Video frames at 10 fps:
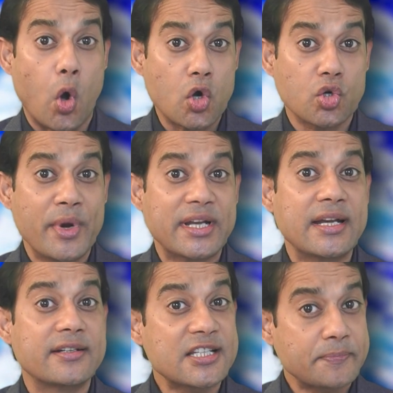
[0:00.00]

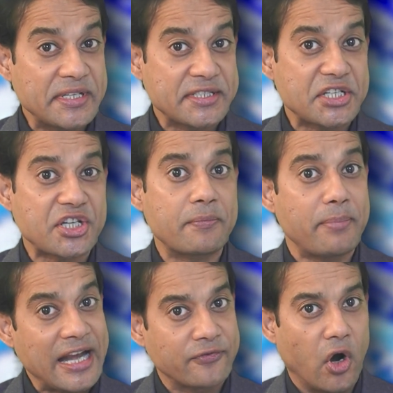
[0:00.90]
automated dispensation
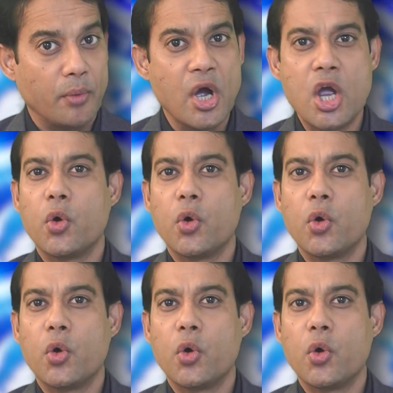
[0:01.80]
platform